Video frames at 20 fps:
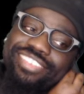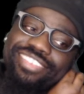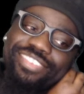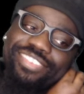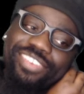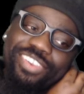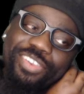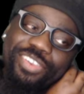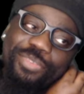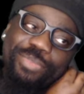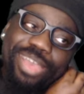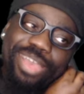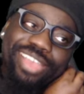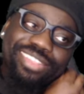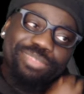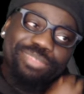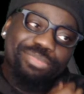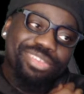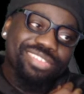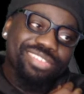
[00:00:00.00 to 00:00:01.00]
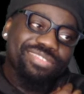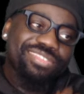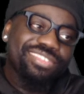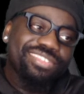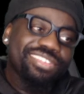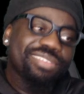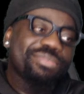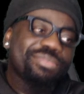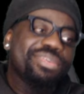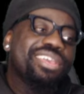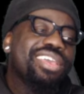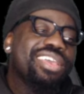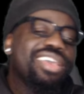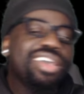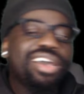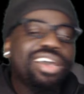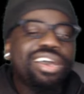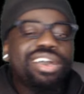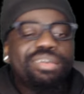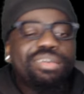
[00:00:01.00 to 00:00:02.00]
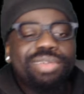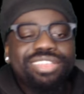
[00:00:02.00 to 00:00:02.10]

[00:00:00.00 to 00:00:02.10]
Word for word: Welcome back to BingeWithJim Um,